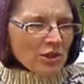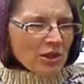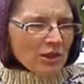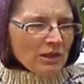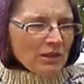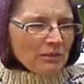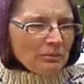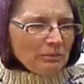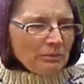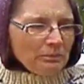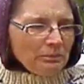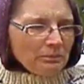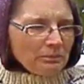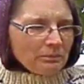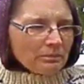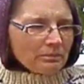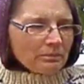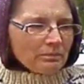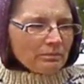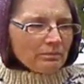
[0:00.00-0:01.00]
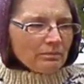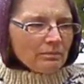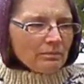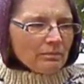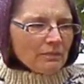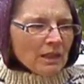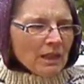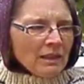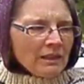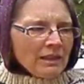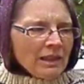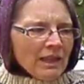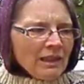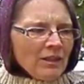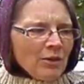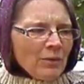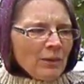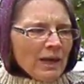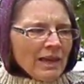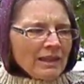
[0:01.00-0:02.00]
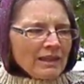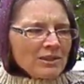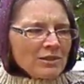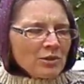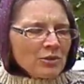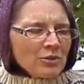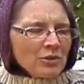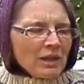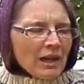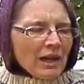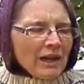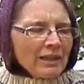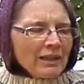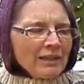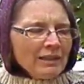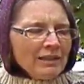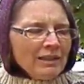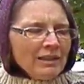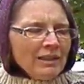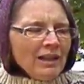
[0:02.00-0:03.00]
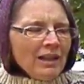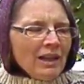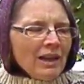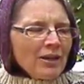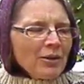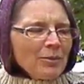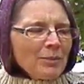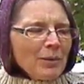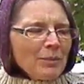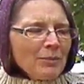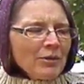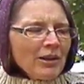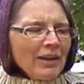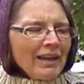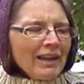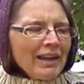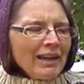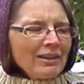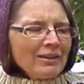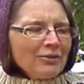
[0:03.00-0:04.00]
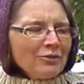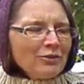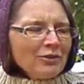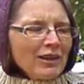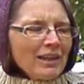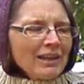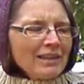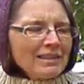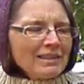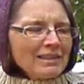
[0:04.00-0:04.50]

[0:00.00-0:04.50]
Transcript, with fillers: a, um, a yellow attitude. I, I remember I had a friend.